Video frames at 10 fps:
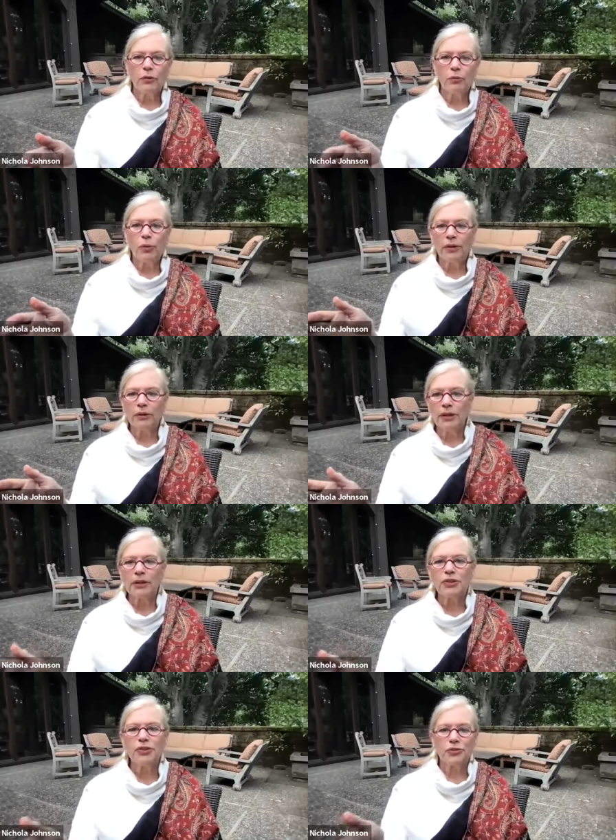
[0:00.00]
will
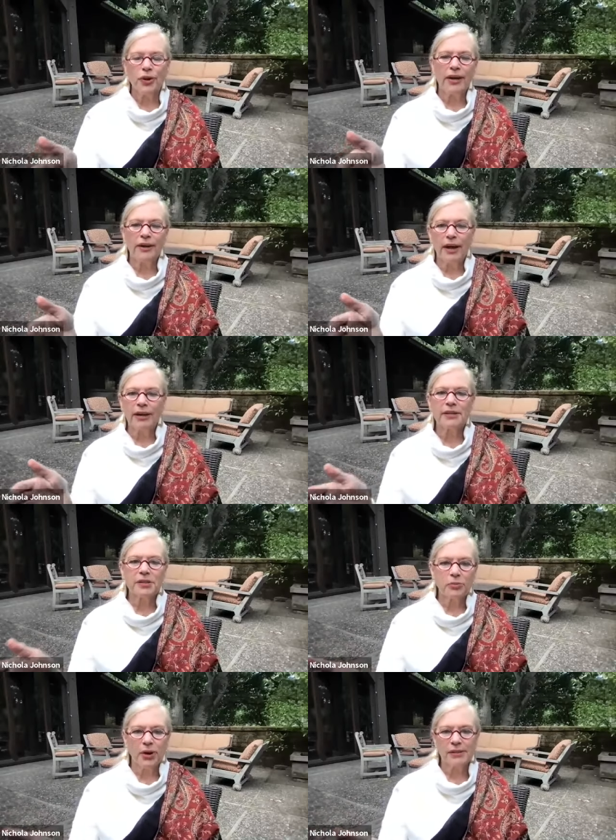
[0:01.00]
illustrate and
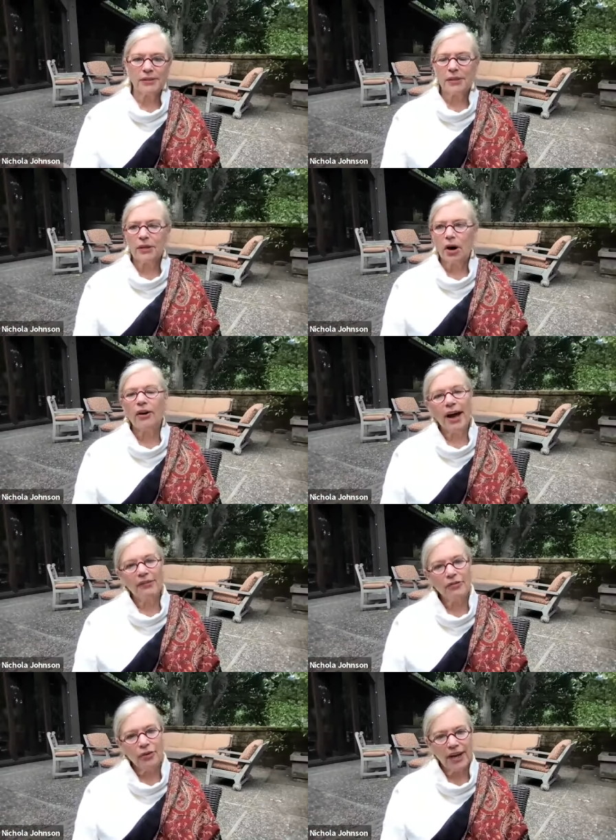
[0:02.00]
express our
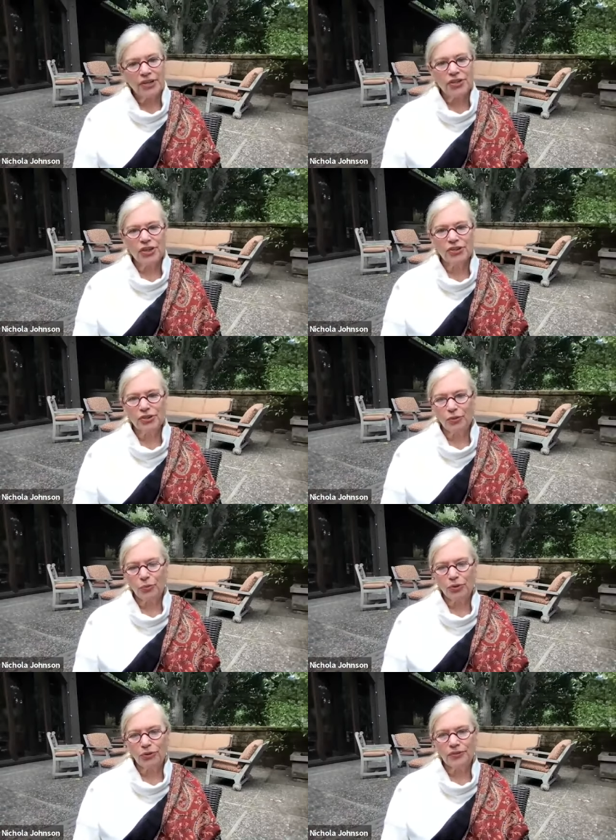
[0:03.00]
avocation into the
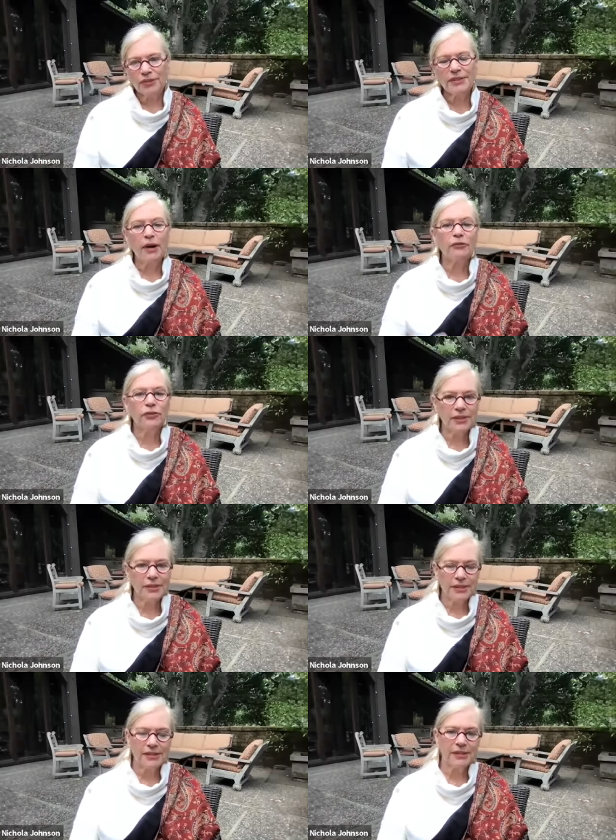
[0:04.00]
world. The
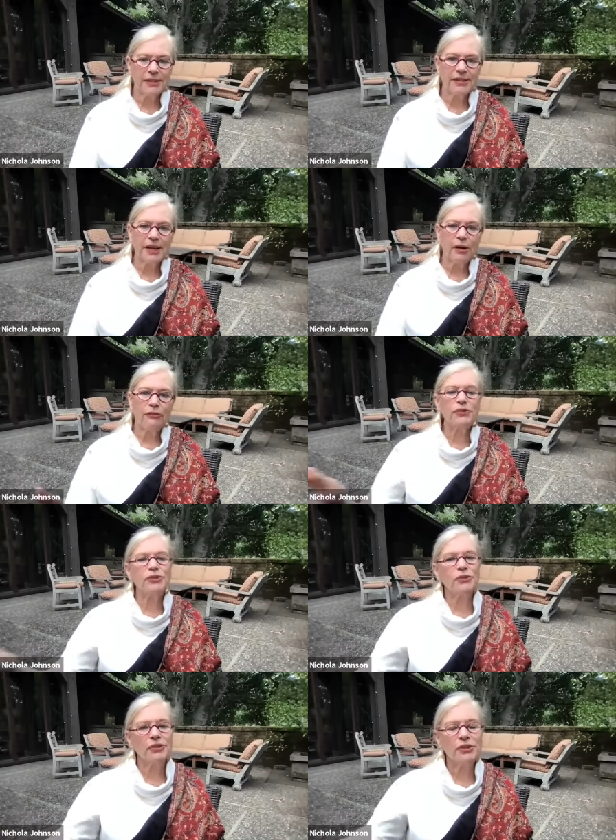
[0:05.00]
selflessness, the self,
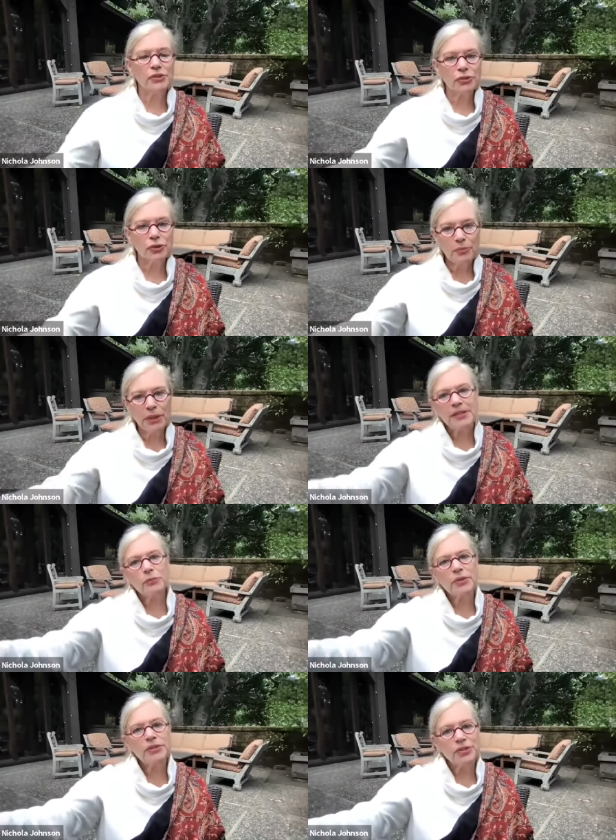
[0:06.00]
the ser- place
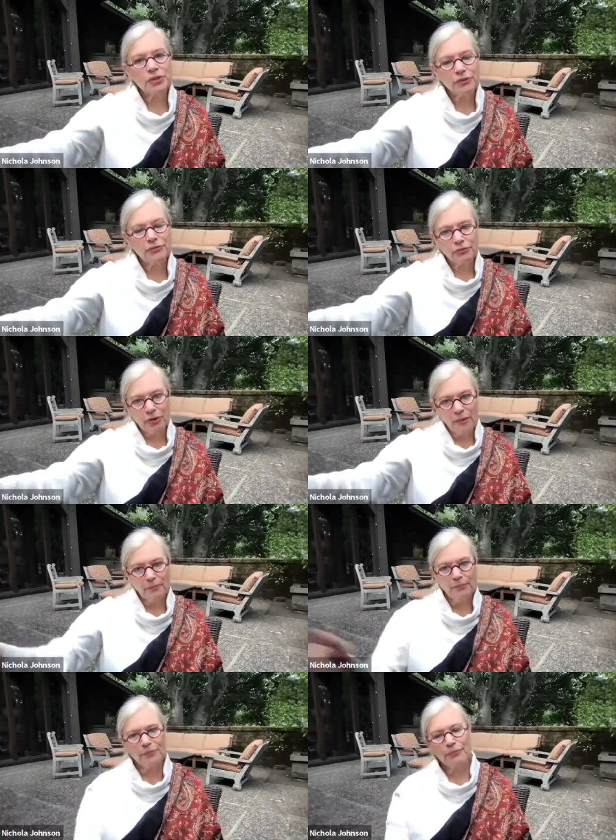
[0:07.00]
we serve
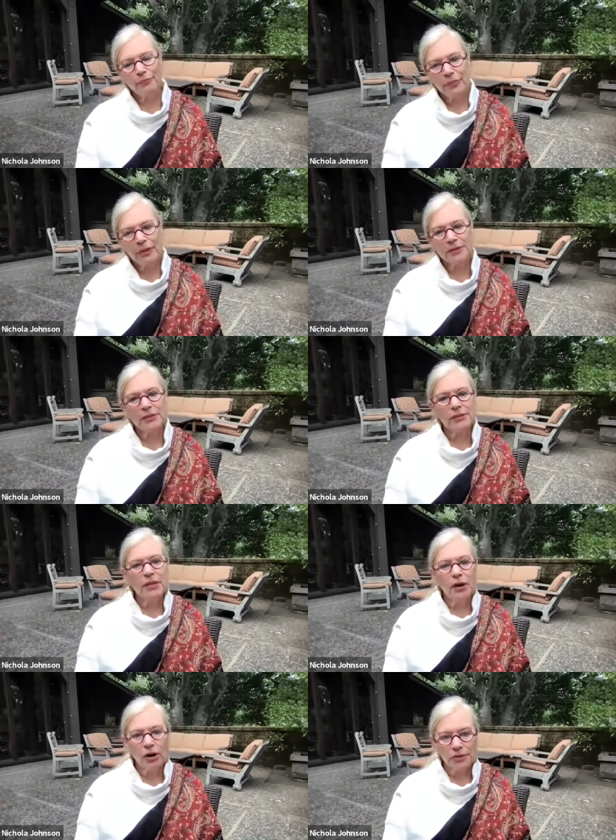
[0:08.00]
from is
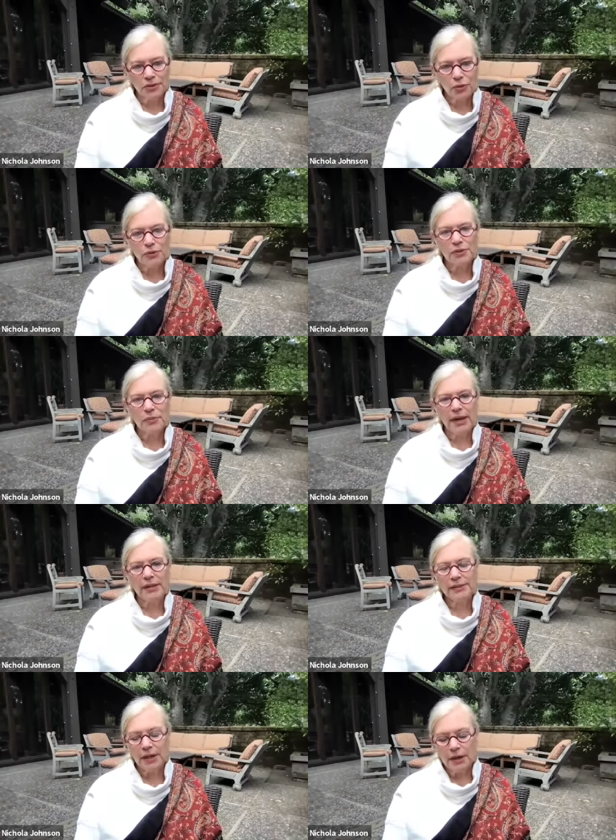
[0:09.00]
our soul
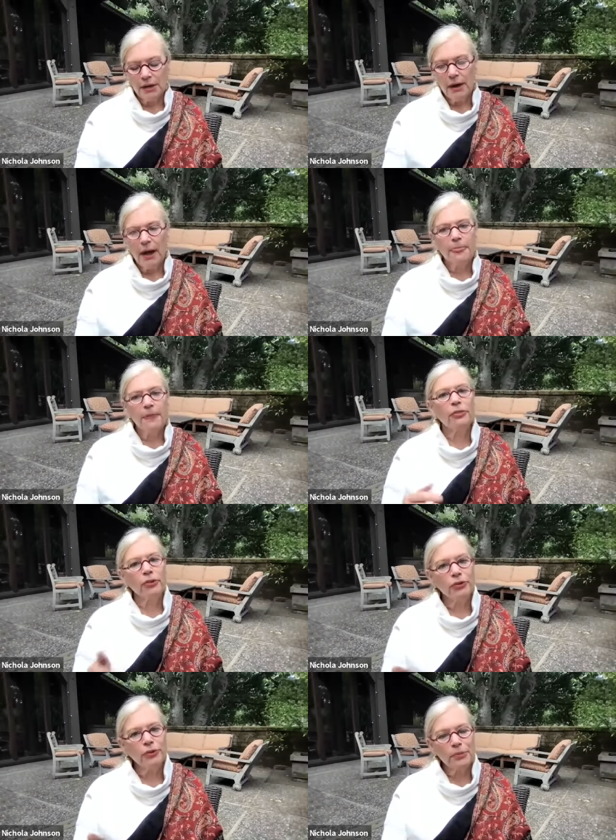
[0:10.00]
space. And the
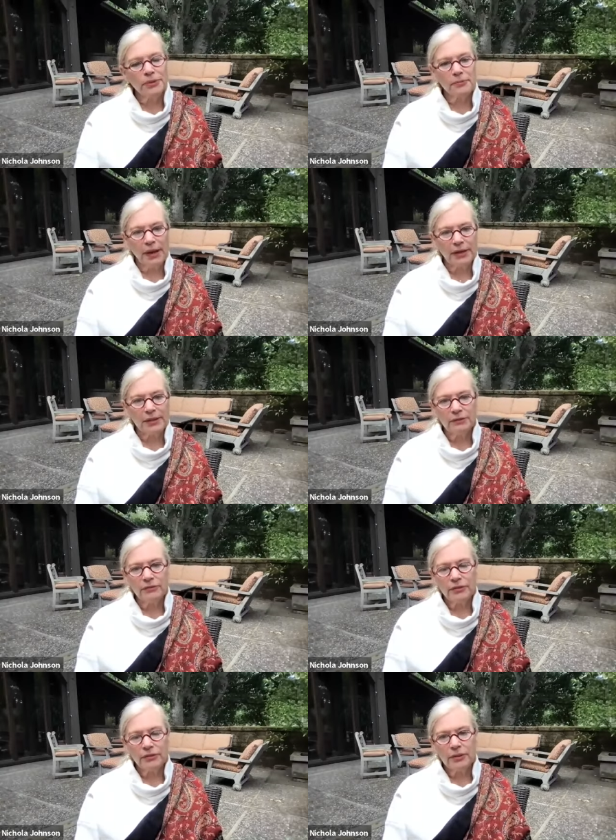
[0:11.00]
third
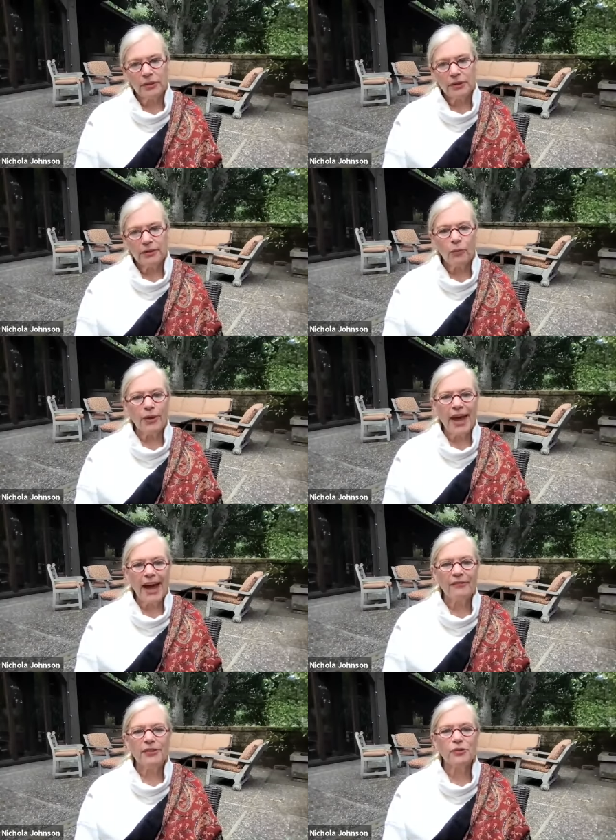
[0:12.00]
perspective that we
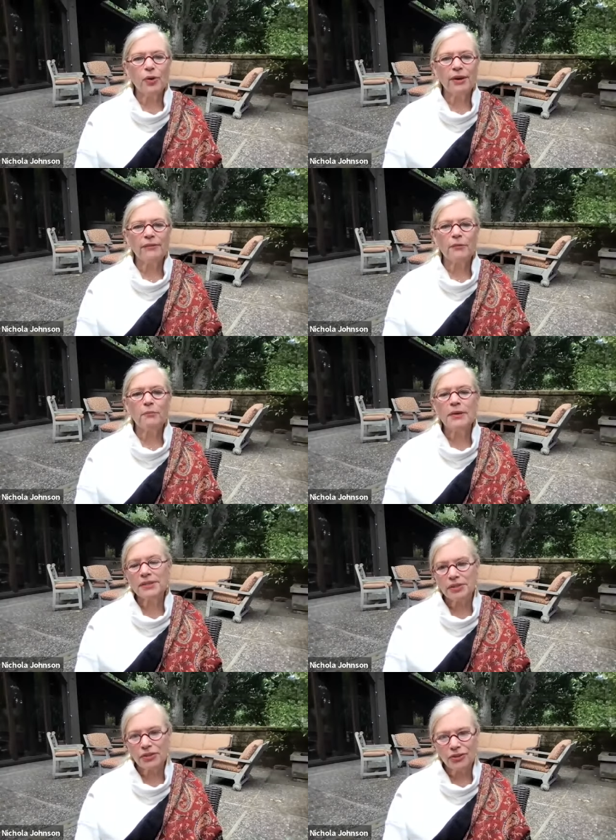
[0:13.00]
have is one of the
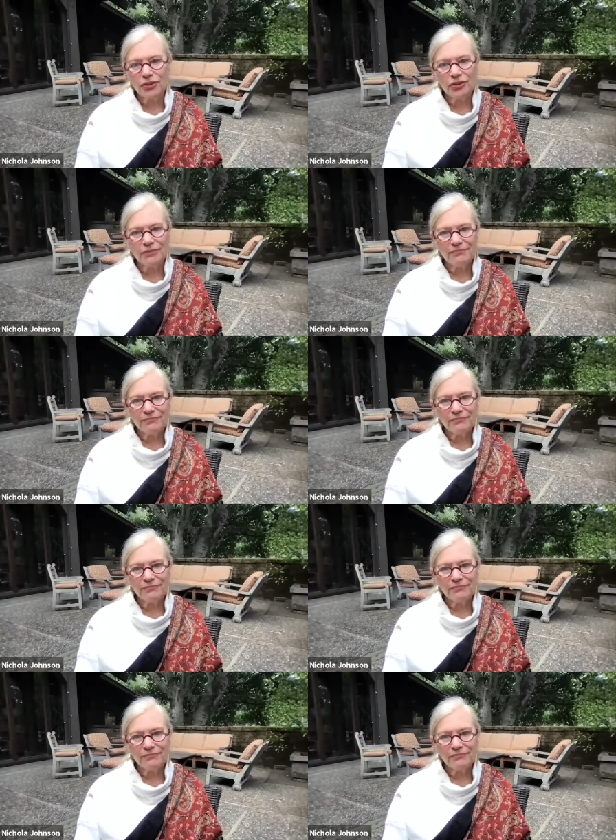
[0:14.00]
mystical